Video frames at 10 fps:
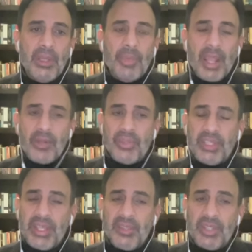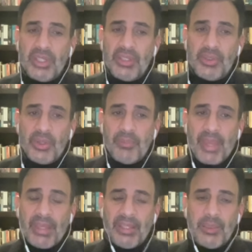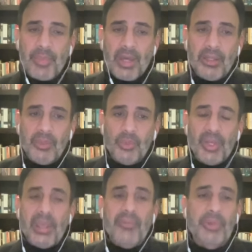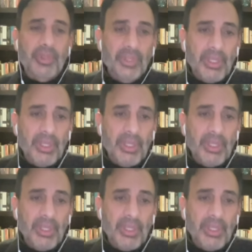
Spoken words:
But I don't think that genie is going back in the bottle, whatever